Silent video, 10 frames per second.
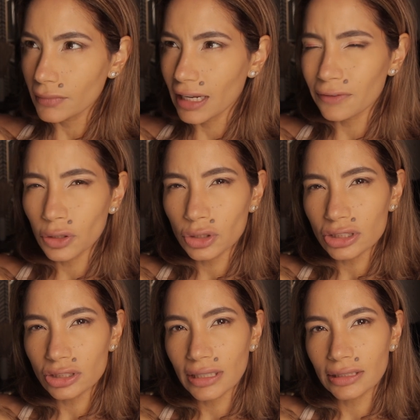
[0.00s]
If you're
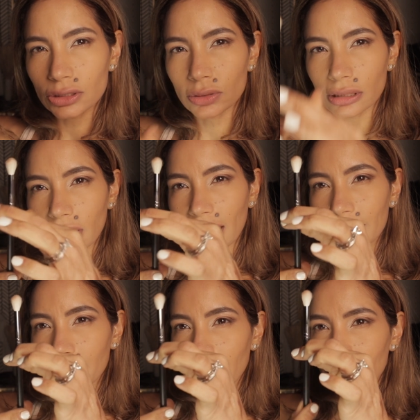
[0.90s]
just trying to do a
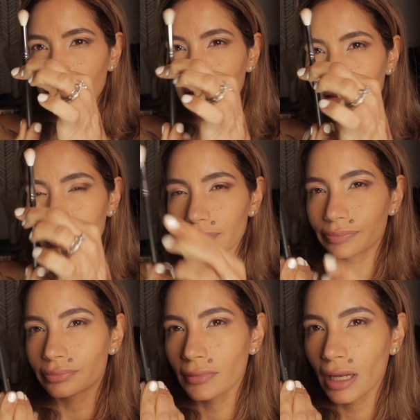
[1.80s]
light blending,
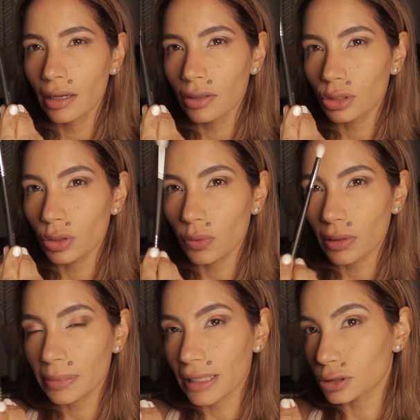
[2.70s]
you don't
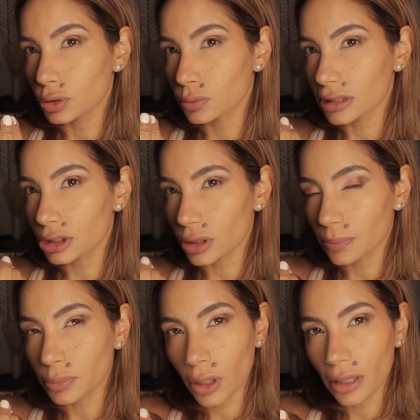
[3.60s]
want to apply too much
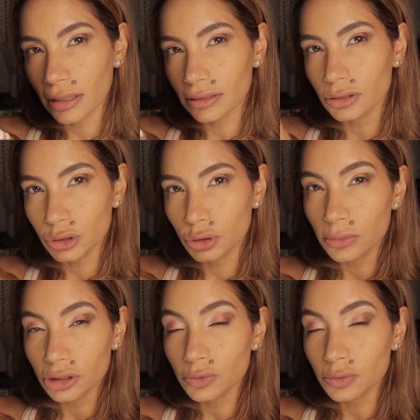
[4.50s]
product or too much